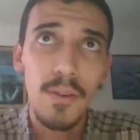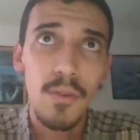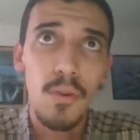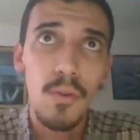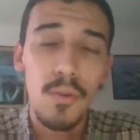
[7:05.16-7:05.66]

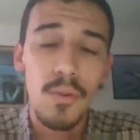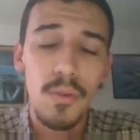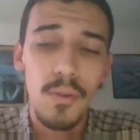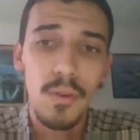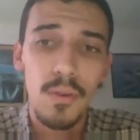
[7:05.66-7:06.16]

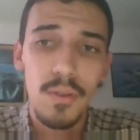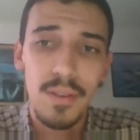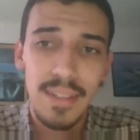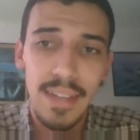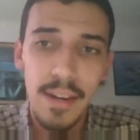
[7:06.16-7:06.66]
no
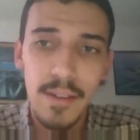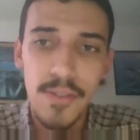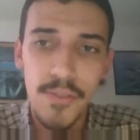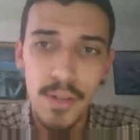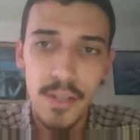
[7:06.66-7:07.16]
clear
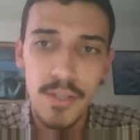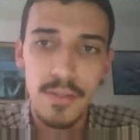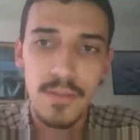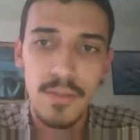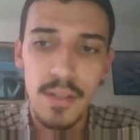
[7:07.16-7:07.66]

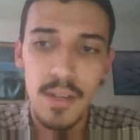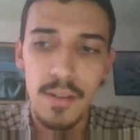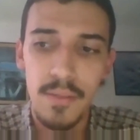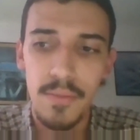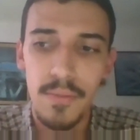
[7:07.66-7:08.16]
instructions
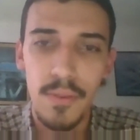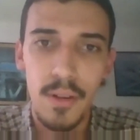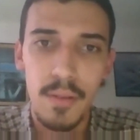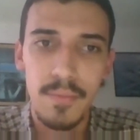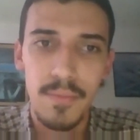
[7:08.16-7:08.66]

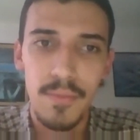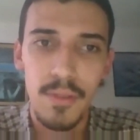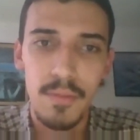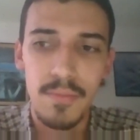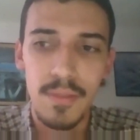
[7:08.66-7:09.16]
from
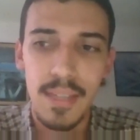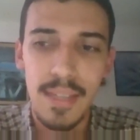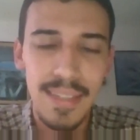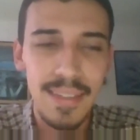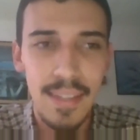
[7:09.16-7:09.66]

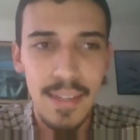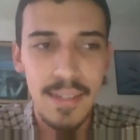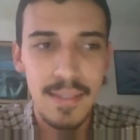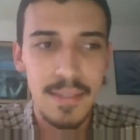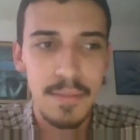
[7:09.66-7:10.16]
the
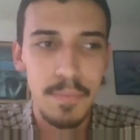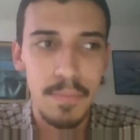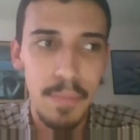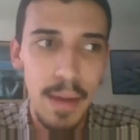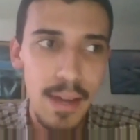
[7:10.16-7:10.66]
ETS
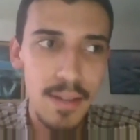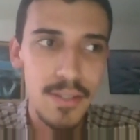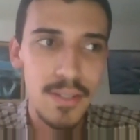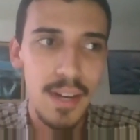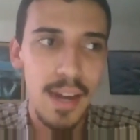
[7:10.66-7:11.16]

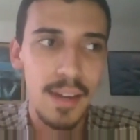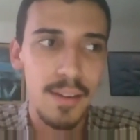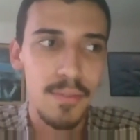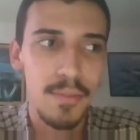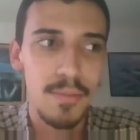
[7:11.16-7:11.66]
page,
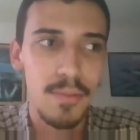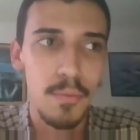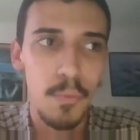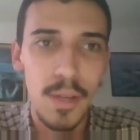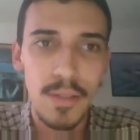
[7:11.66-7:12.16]
like
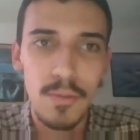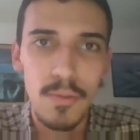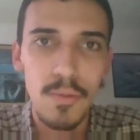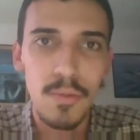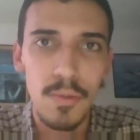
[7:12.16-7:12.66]
from what to
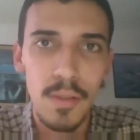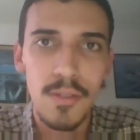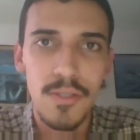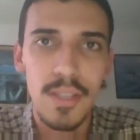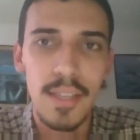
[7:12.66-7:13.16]
do to
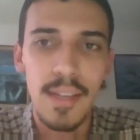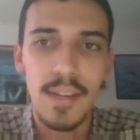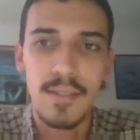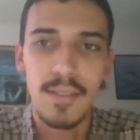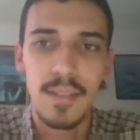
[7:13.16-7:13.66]
launch the
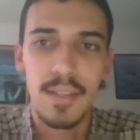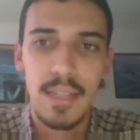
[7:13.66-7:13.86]
test.